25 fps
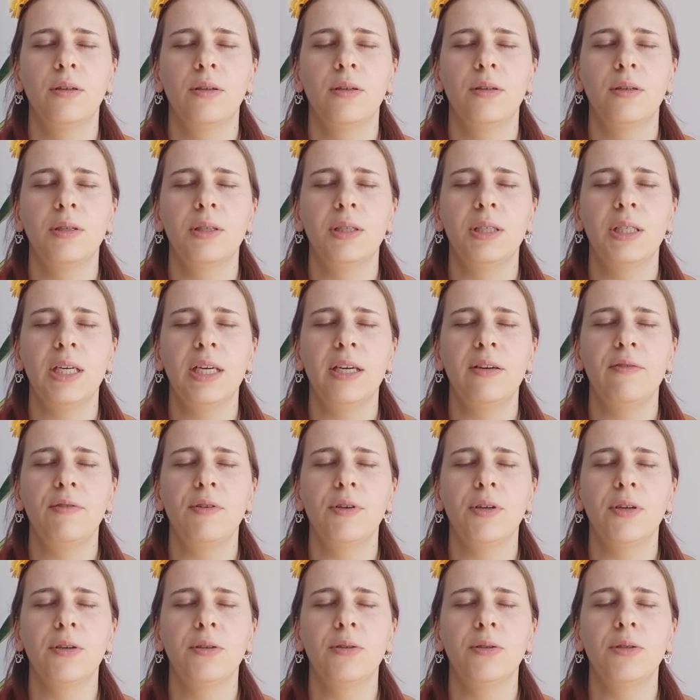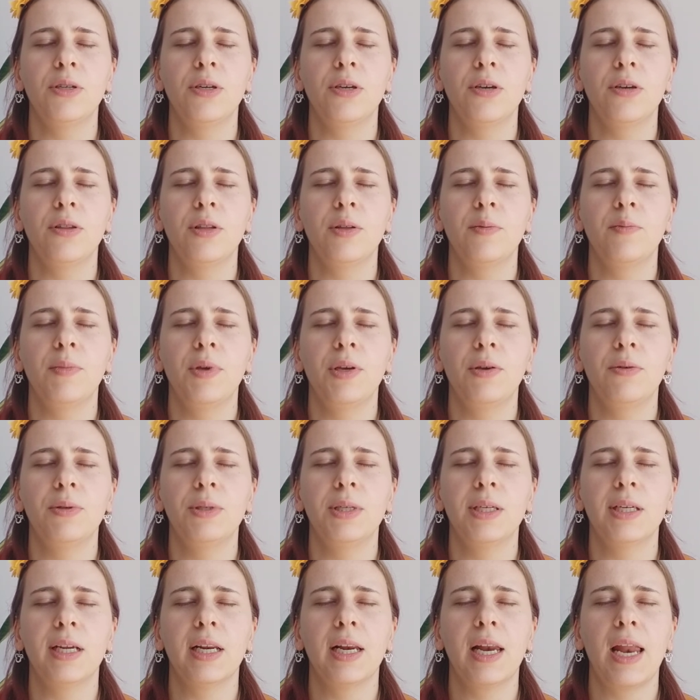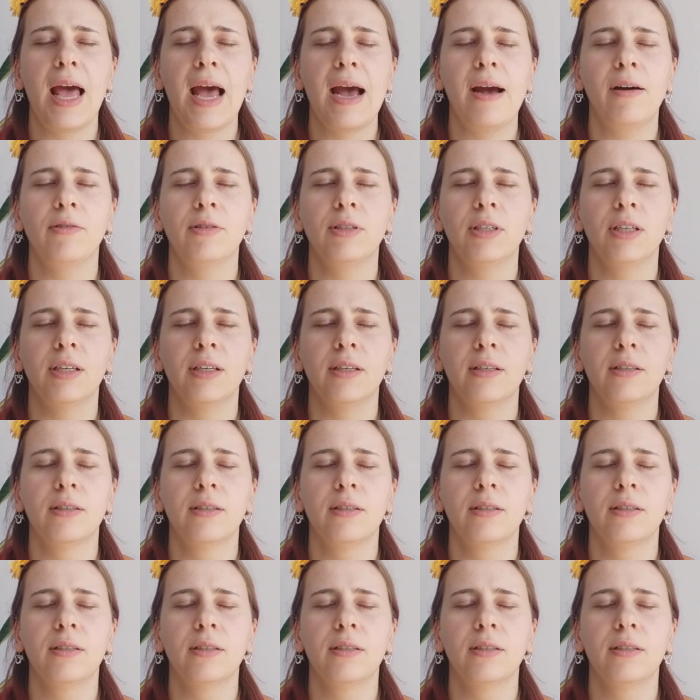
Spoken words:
See if you can turn the music louder,